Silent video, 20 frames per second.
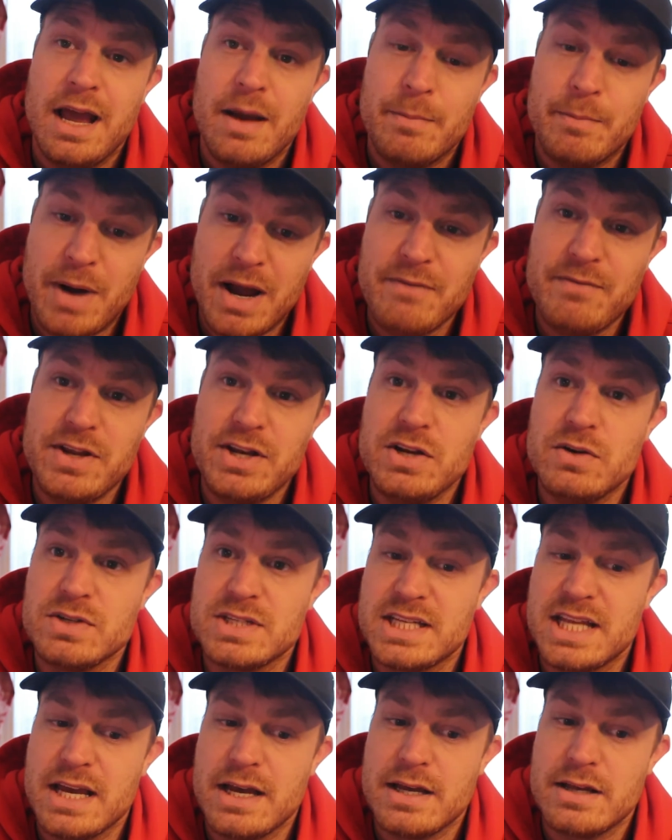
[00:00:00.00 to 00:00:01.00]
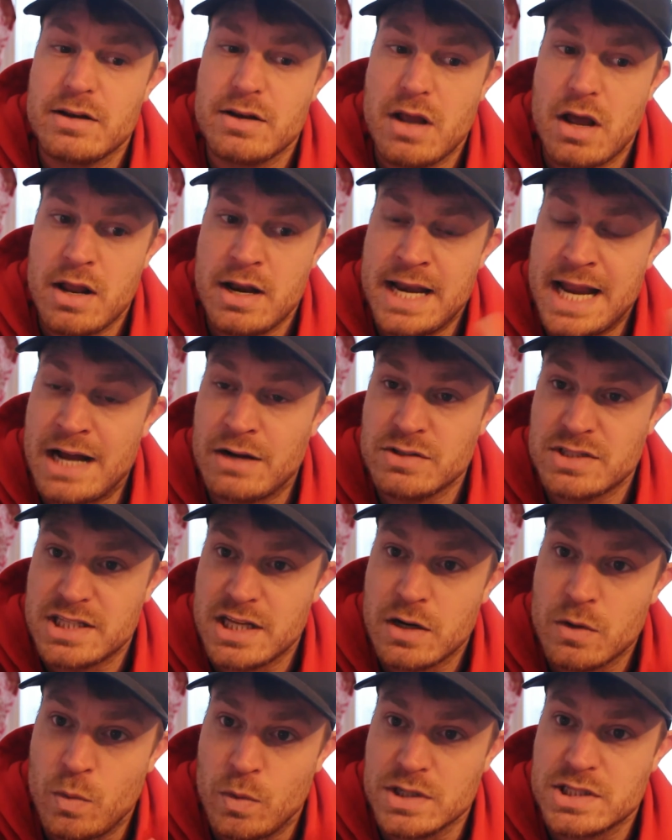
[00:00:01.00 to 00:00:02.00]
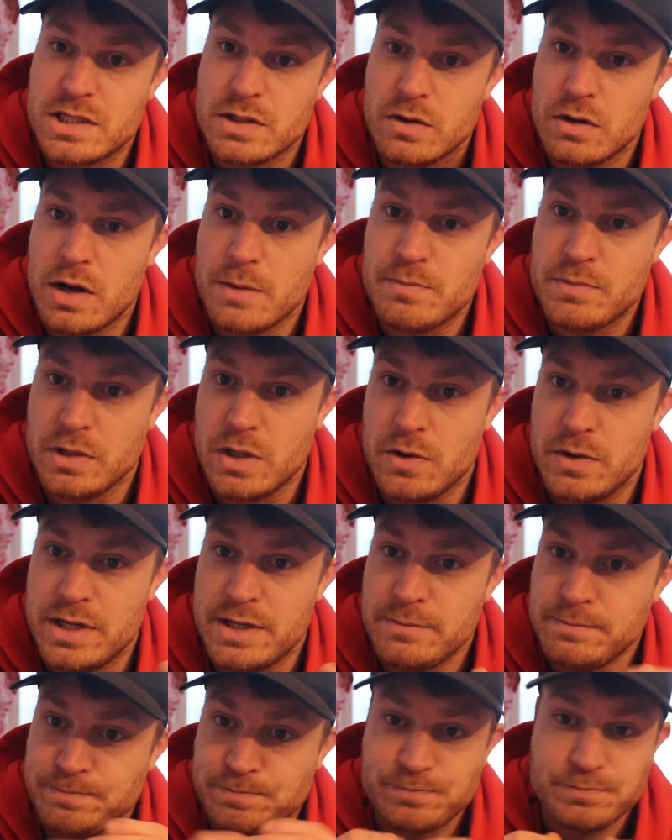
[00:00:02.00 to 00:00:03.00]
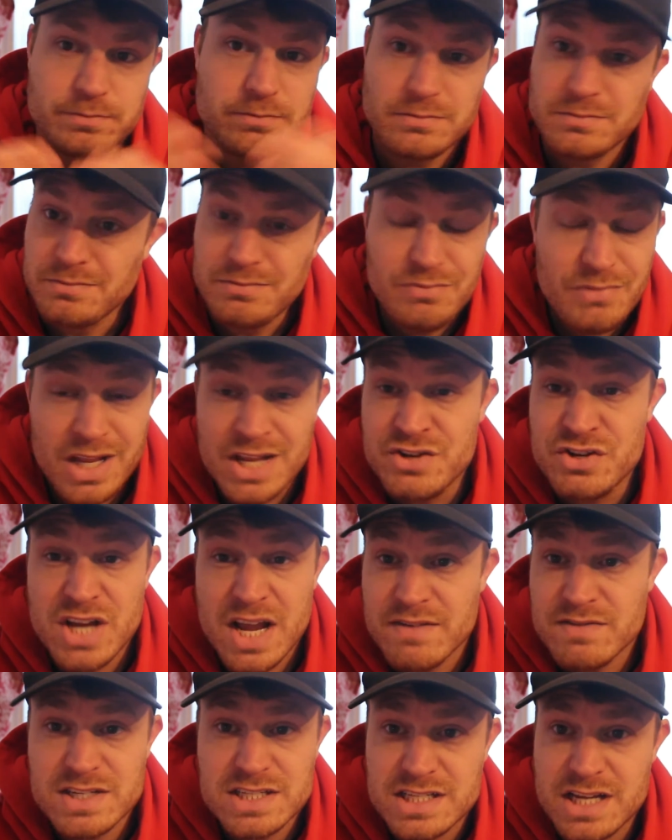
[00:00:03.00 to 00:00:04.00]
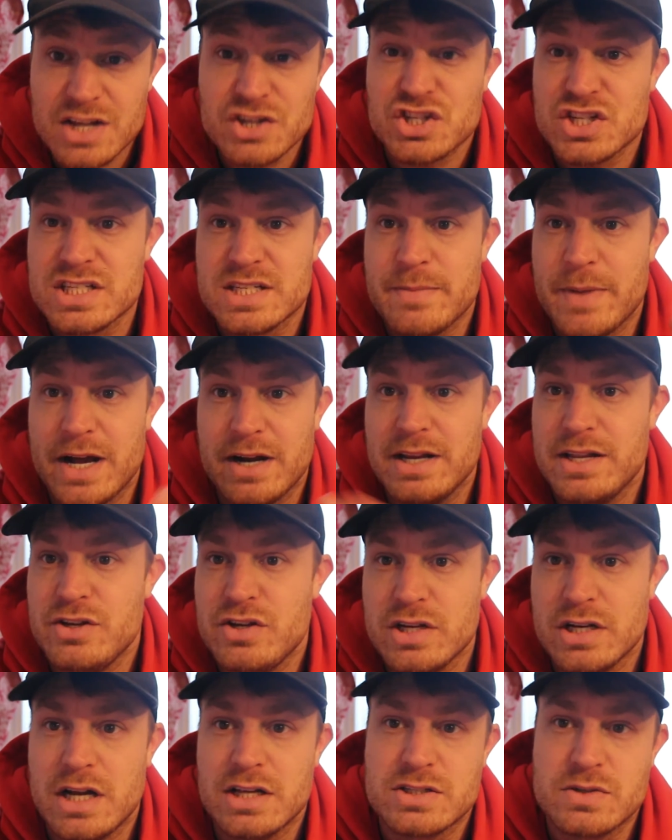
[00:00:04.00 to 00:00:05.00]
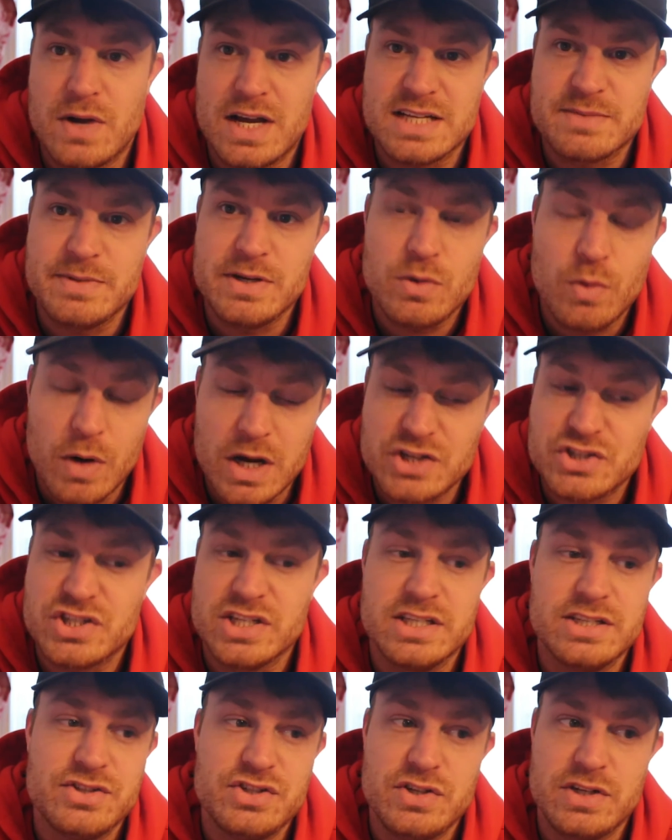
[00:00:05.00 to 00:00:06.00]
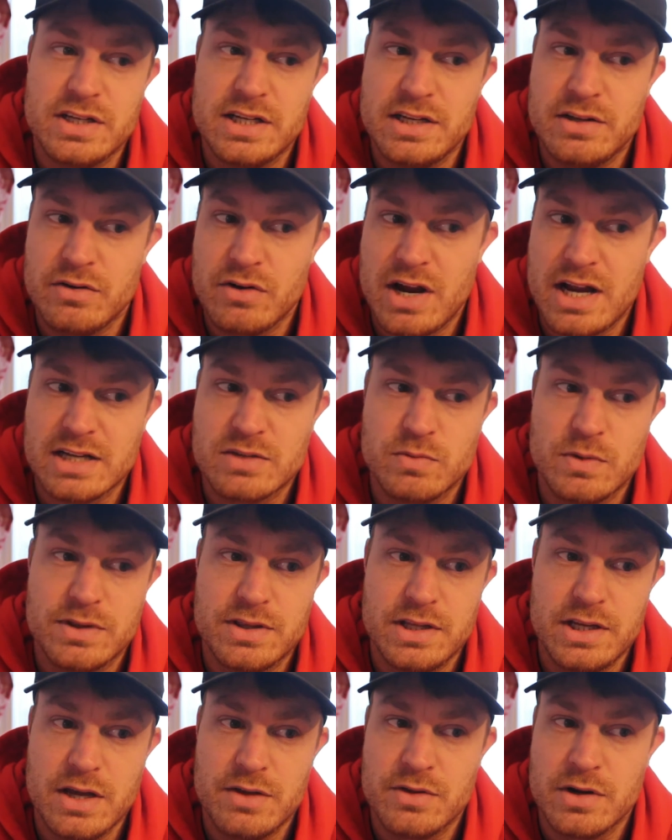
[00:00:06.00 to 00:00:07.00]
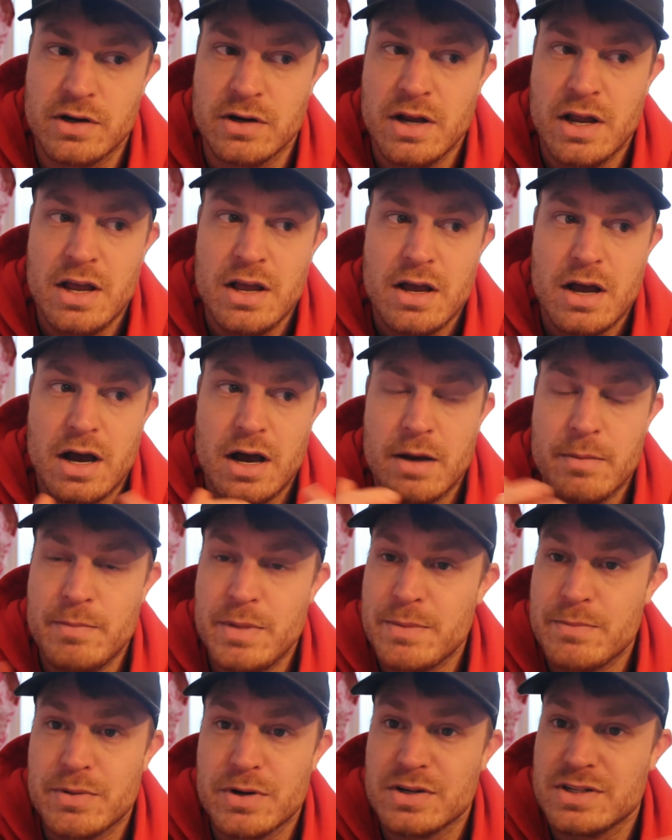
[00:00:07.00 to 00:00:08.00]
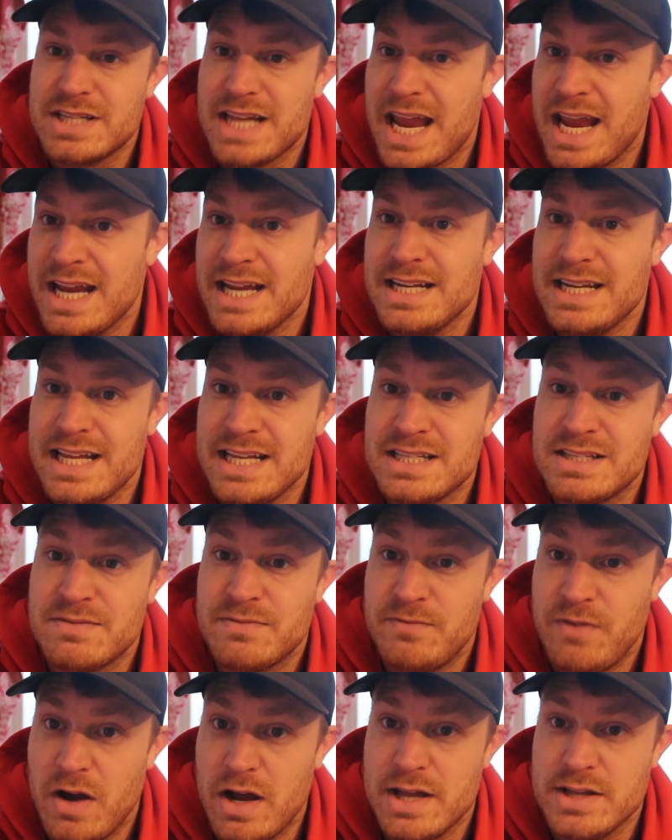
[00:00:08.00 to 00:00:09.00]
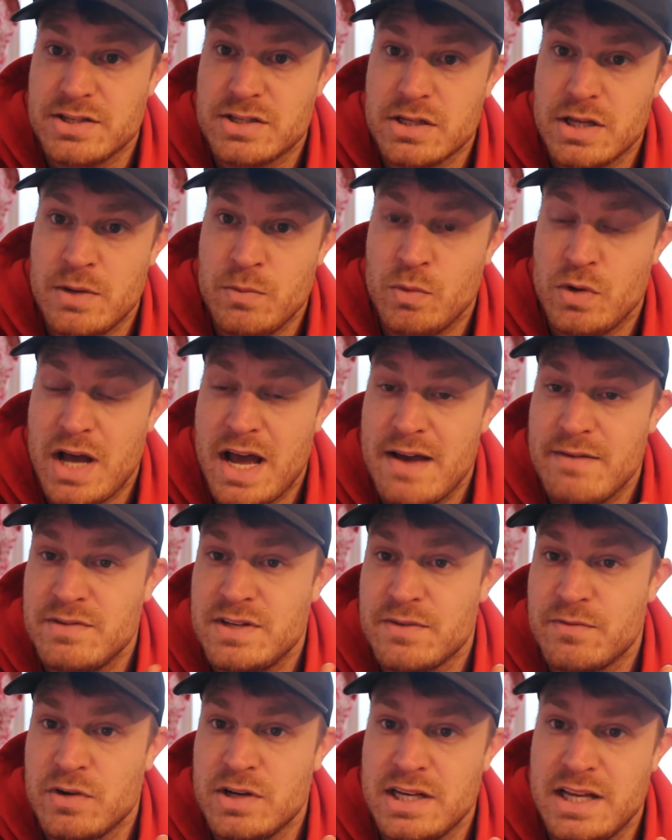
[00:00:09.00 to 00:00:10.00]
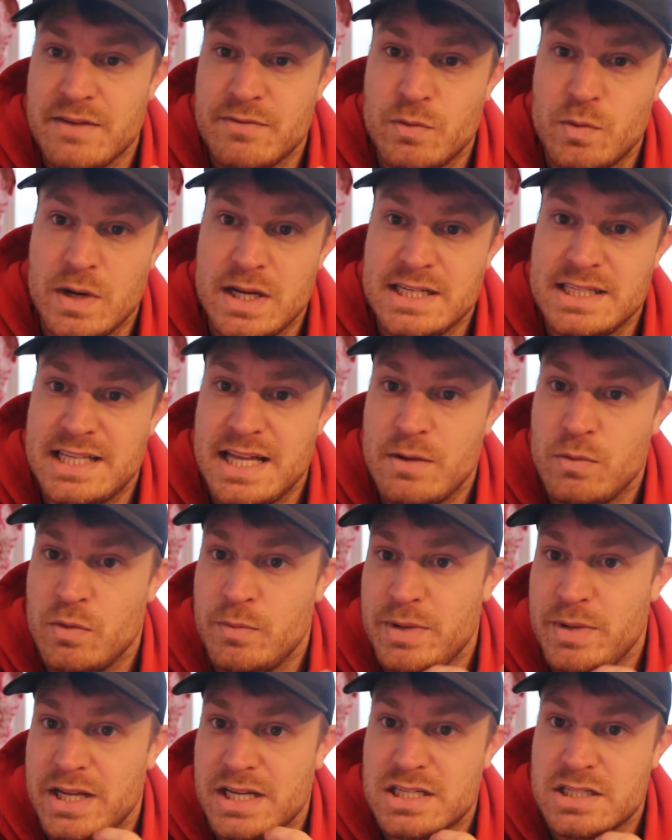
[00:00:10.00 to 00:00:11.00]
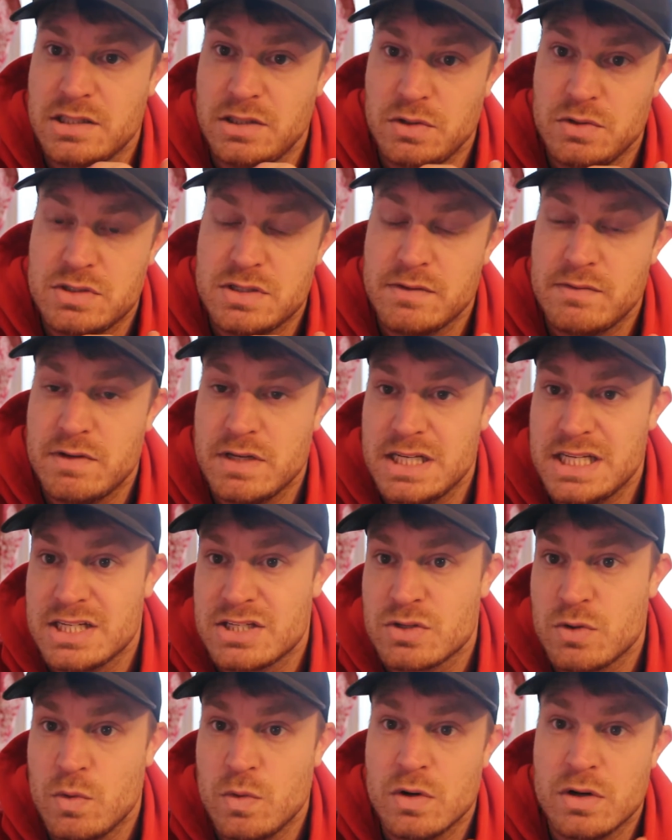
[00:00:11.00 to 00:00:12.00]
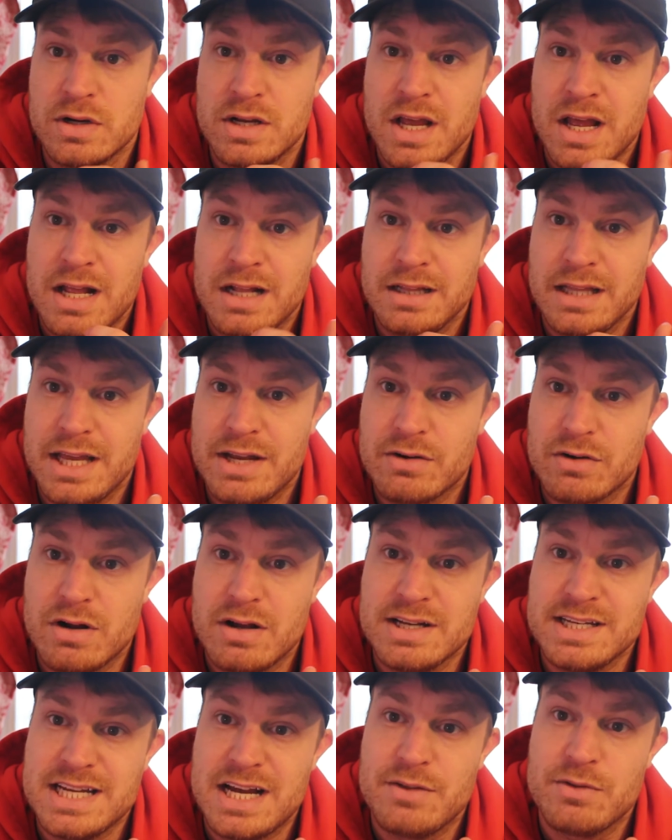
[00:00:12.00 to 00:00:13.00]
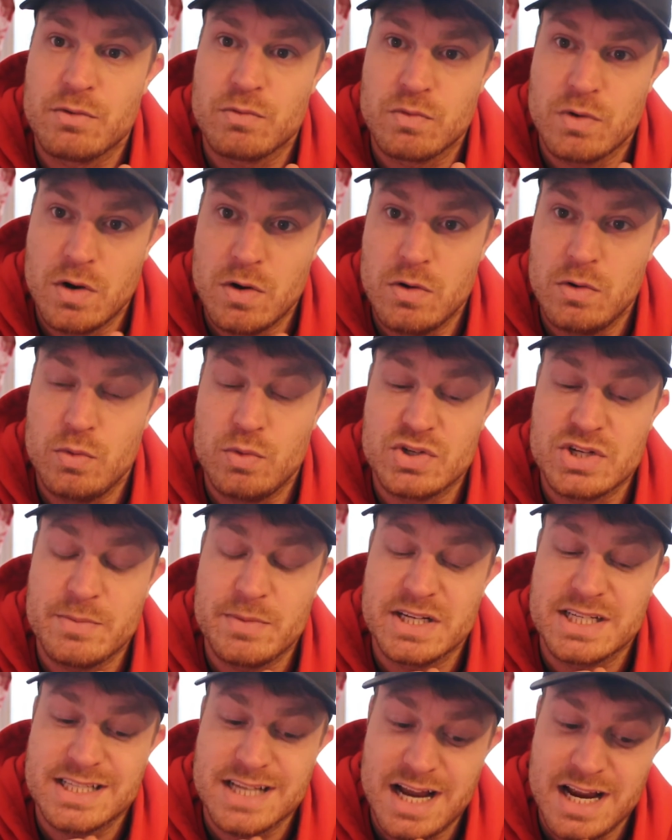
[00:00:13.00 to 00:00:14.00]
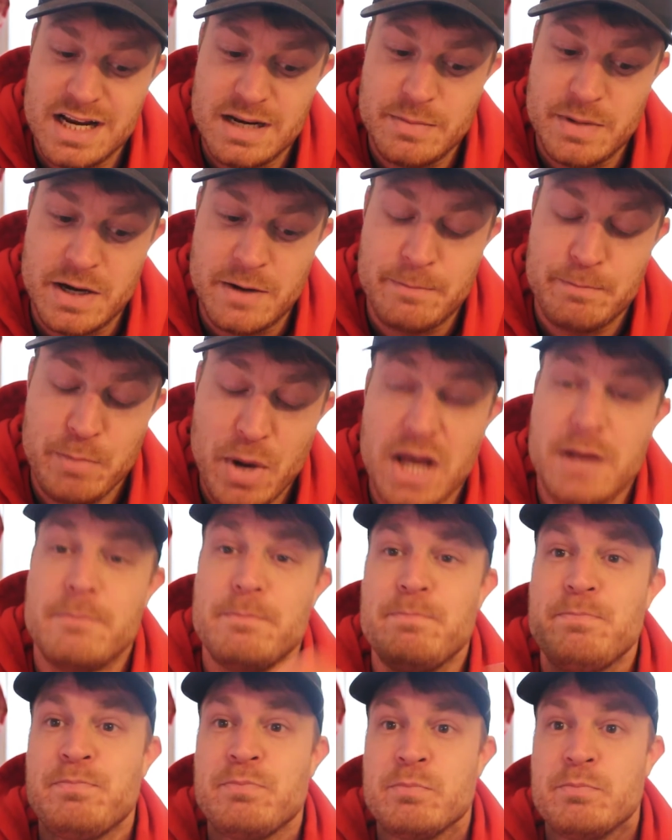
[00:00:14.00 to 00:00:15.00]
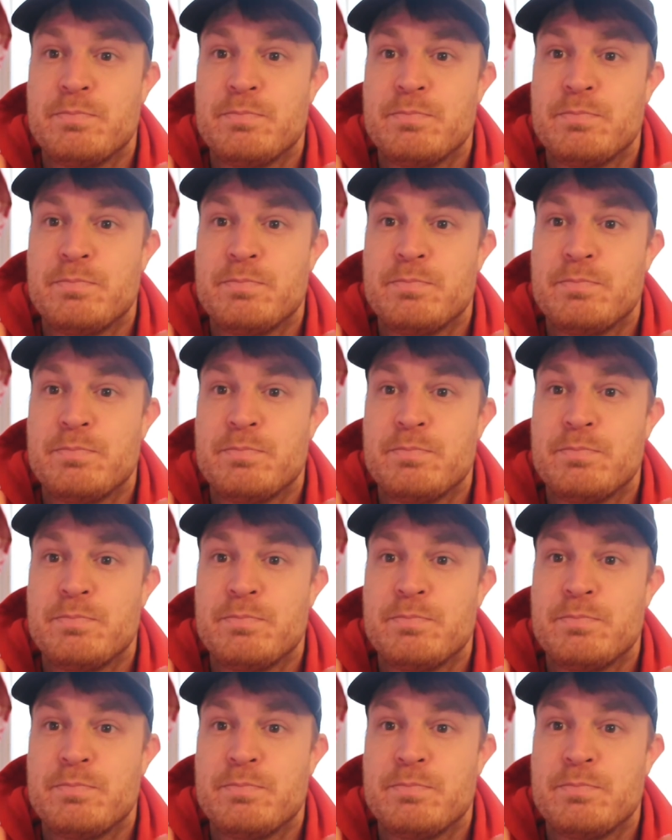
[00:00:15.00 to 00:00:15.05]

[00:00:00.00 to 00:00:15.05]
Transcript: My videos get announced there once they're uploaded, and you can have discussions about it. You can also ask me questions. You can interact with the other members, and it's fun. And we'll have different giveaways that will be exclusive to Discord later on down the road, which I'm excited about. But